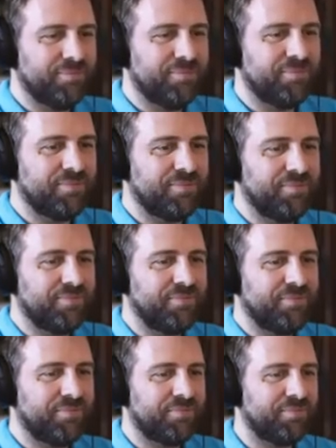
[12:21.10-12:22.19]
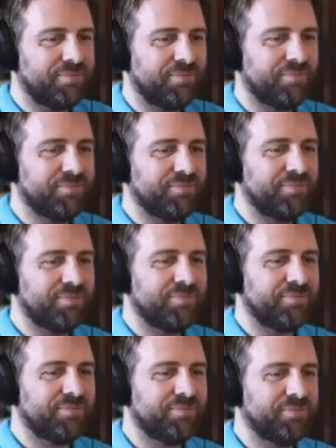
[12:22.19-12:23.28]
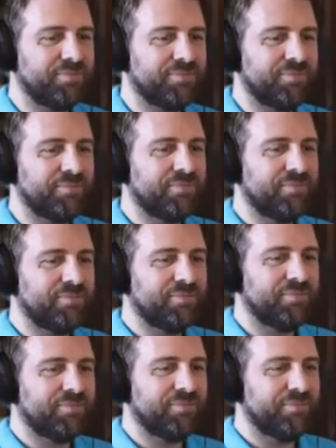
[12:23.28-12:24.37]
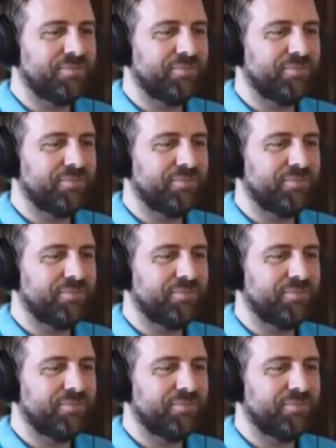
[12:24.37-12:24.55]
(not speaking)